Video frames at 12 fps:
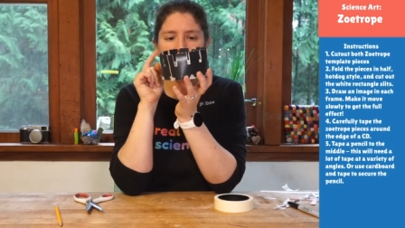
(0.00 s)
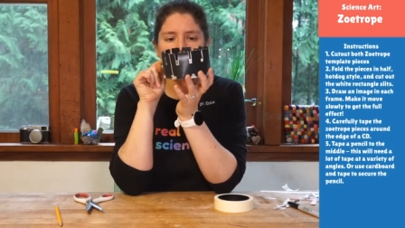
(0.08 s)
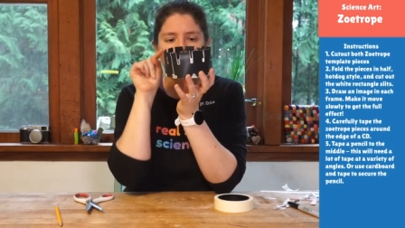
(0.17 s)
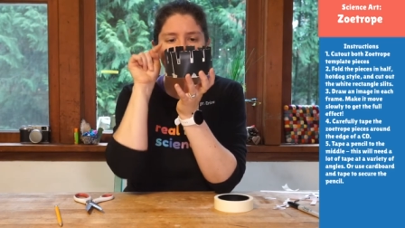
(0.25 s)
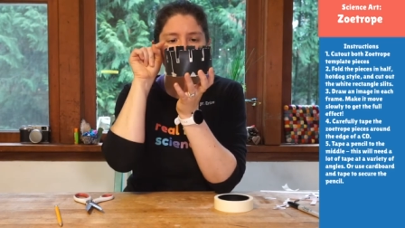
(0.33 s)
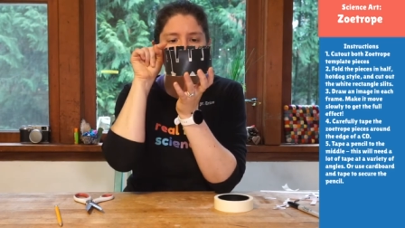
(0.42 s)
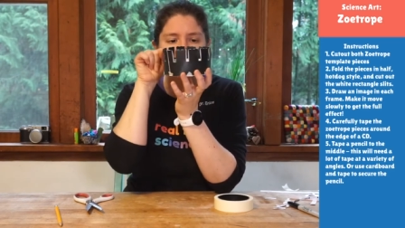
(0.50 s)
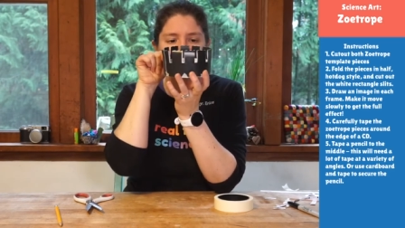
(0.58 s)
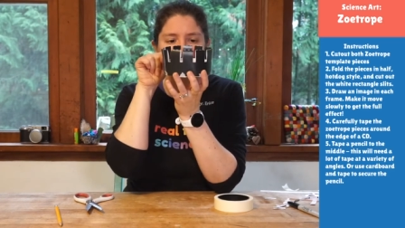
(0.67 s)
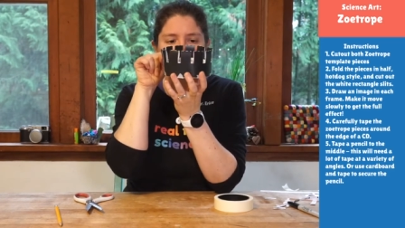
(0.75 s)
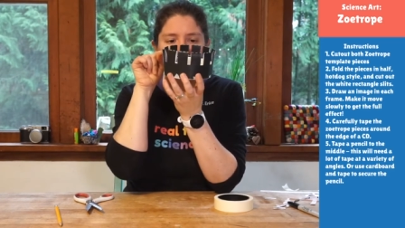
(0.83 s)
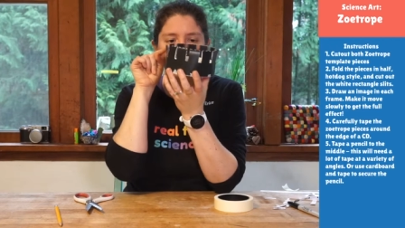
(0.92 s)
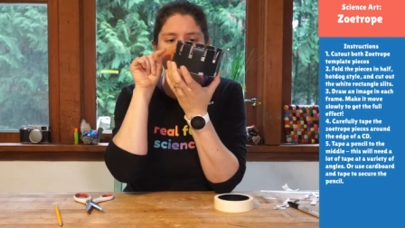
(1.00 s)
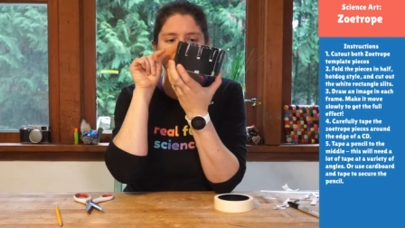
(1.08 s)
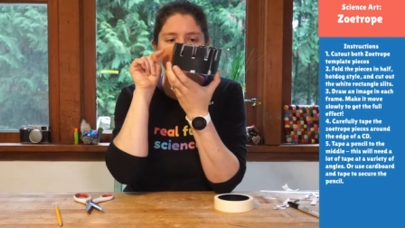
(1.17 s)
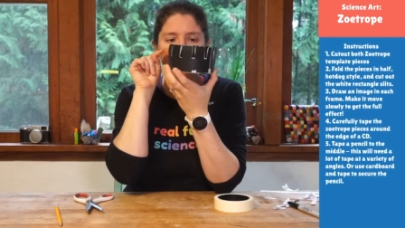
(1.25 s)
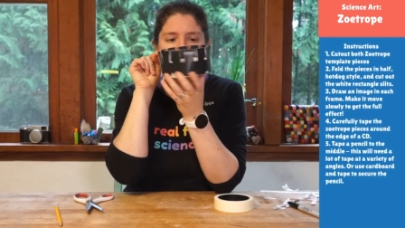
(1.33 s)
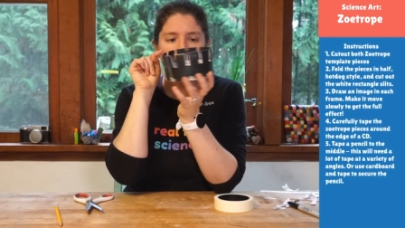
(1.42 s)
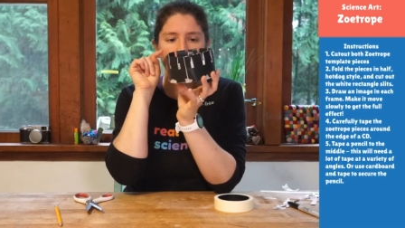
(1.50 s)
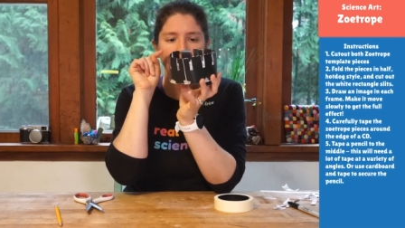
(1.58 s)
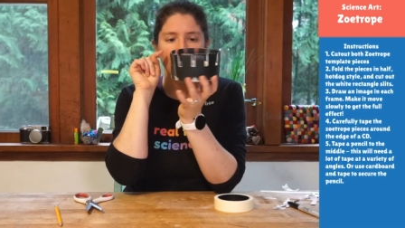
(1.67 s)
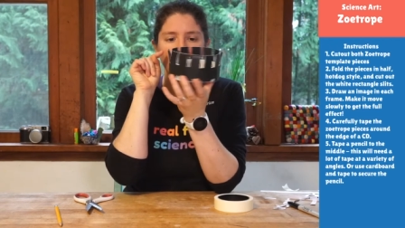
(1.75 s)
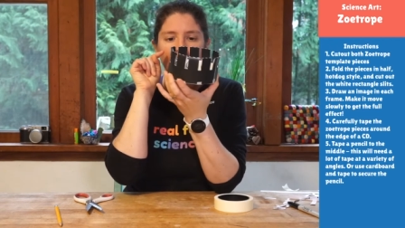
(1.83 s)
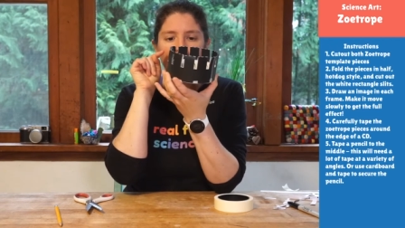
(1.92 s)
I can look down here,
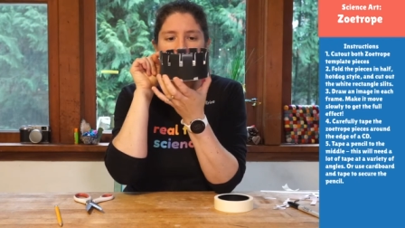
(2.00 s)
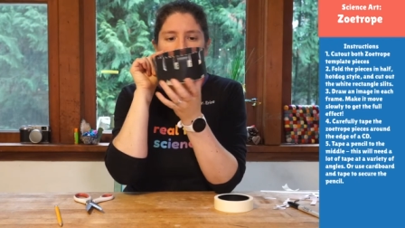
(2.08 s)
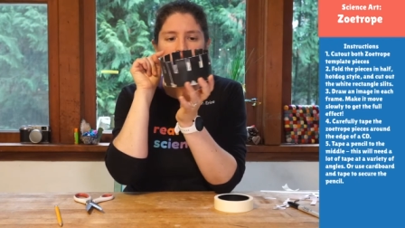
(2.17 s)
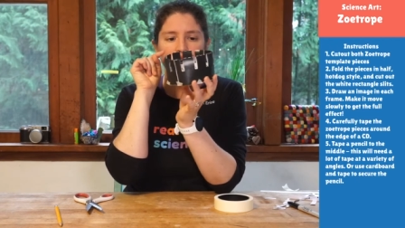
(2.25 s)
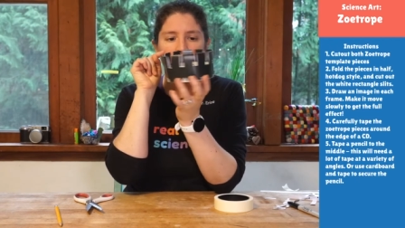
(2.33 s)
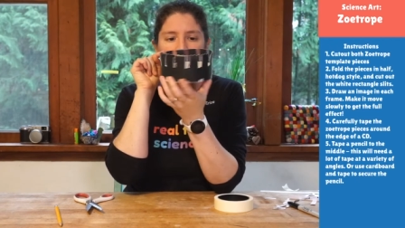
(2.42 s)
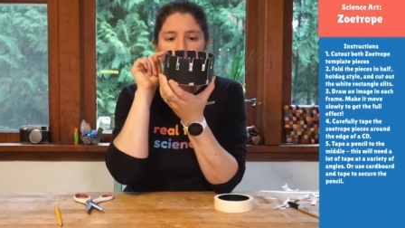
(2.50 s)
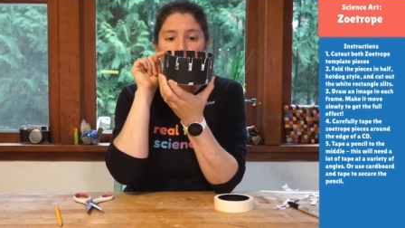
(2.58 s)
and I can